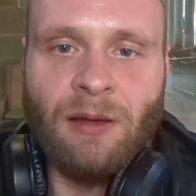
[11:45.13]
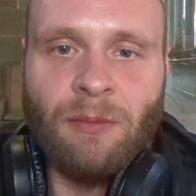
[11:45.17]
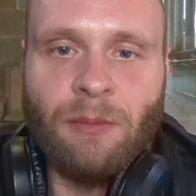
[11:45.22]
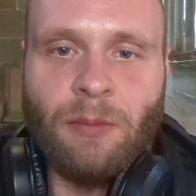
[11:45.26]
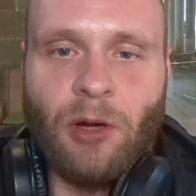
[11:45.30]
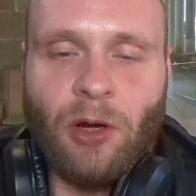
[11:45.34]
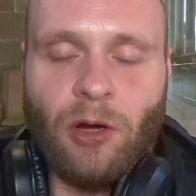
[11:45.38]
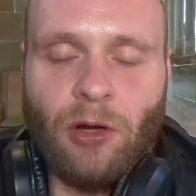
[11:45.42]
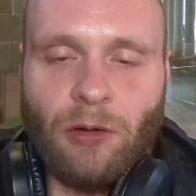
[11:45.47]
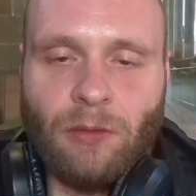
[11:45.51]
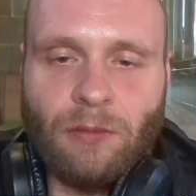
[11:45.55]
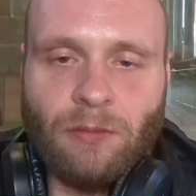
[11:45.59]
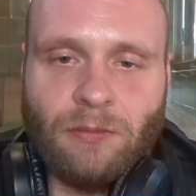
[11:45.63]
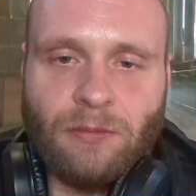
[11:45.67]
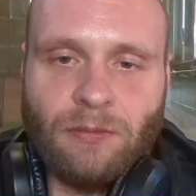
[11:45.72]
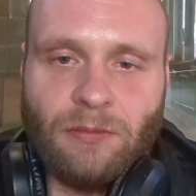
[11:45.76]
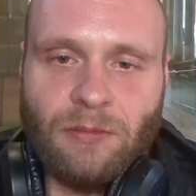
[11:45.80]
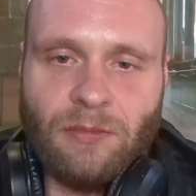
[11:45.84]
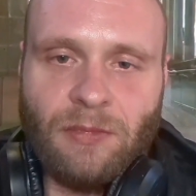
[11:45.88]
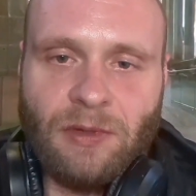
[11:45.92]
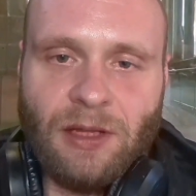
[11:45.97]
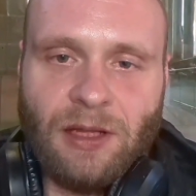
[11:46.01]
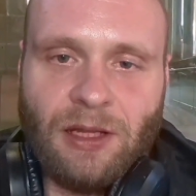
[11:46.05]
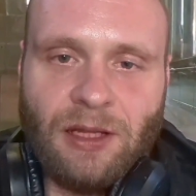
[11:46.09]
But
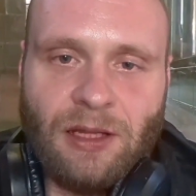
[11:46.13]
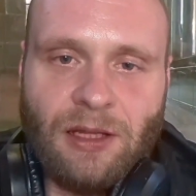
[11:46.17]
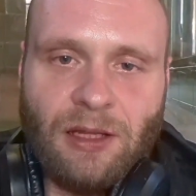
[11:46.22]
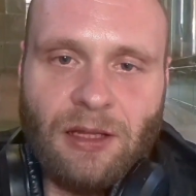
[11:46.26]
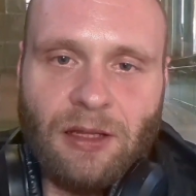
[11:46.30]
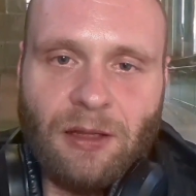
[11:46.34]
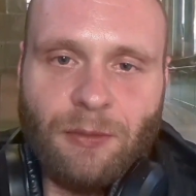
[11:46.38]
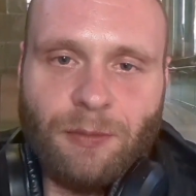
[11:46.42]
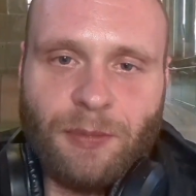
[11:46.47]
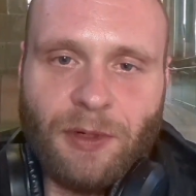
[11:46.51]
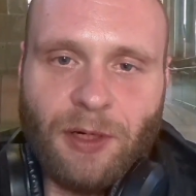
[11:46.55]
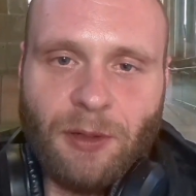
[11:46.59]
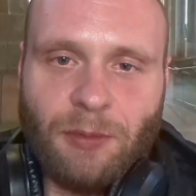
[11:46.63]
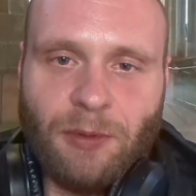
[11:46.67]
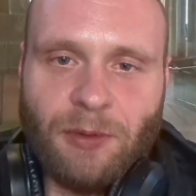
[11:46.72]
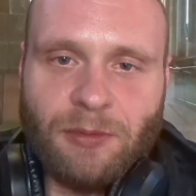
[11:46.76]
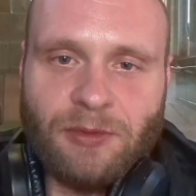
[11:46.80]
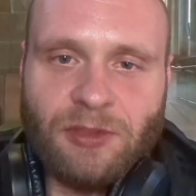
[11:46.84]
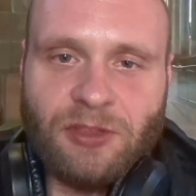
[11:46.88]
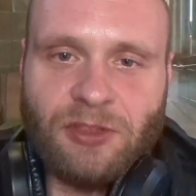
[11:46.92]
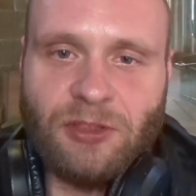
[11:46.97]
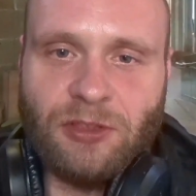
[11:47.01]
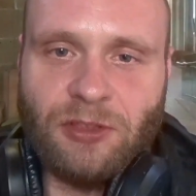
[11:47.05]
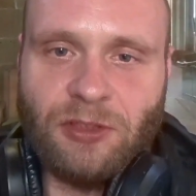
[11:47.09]
the problem
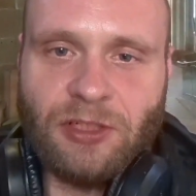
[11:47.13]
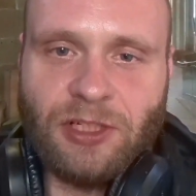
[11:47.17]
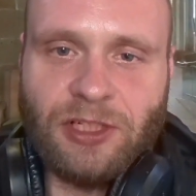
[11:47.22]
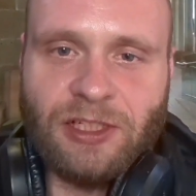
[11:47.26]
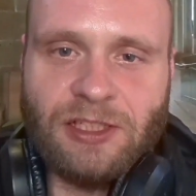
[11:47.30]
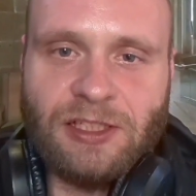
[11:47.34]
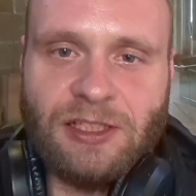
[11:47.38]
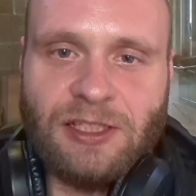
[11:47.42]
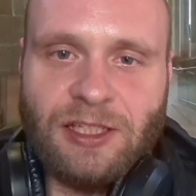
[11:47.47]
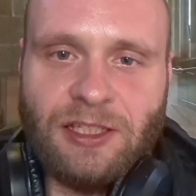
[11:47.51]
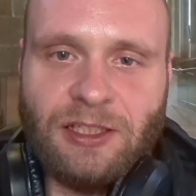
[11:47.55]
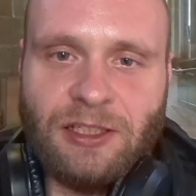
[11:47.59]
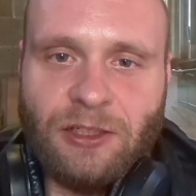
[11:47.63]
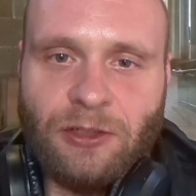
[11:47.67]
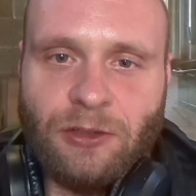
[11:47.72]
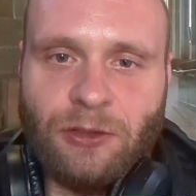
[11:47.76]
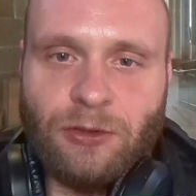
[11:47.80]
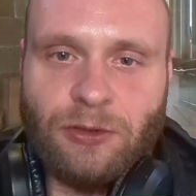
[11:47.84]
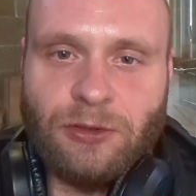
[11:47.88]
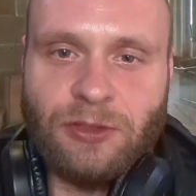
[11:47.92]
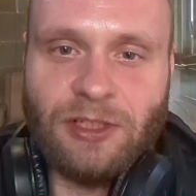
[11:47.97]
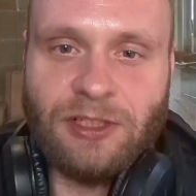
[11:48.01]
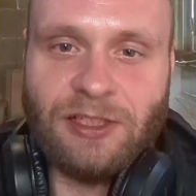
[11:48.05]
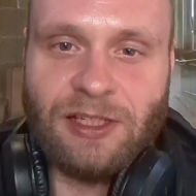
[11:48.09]
still continues